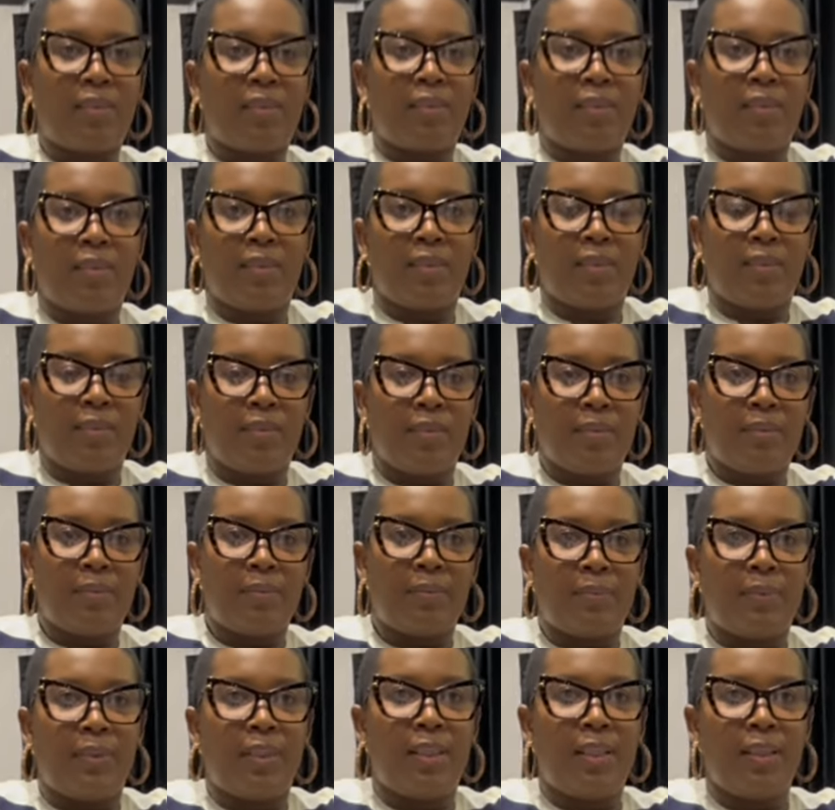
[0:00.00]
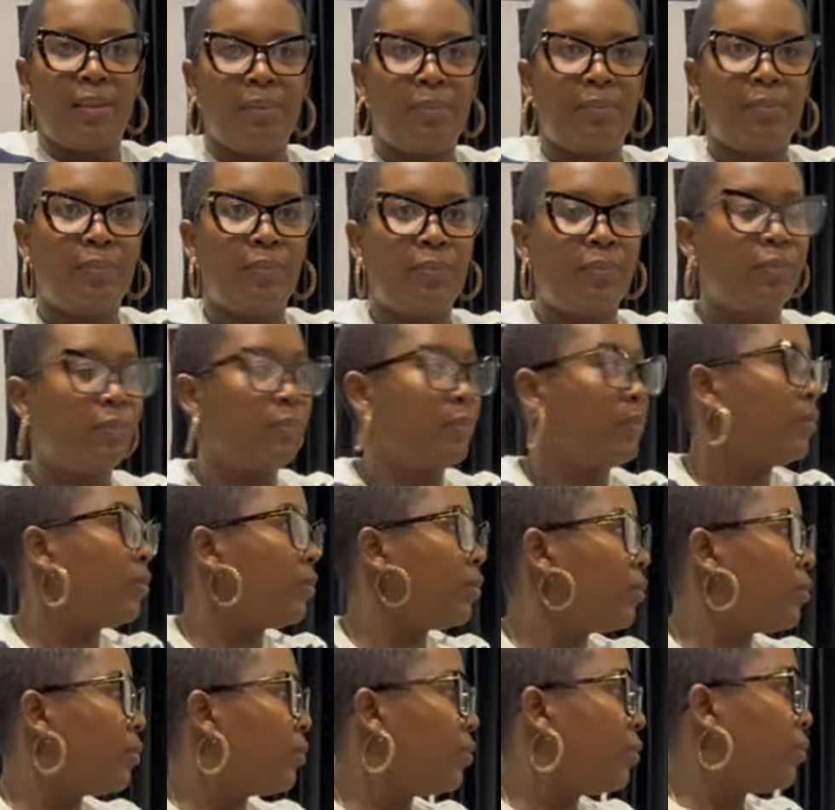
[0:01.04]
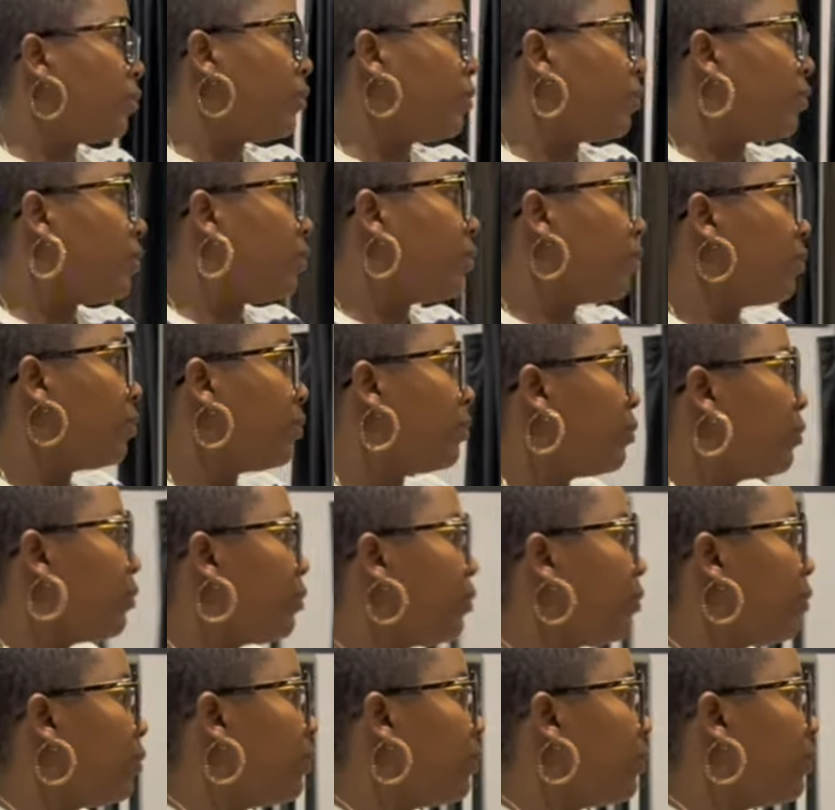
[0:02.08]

it. Love it. Love it. Love it. Oh, we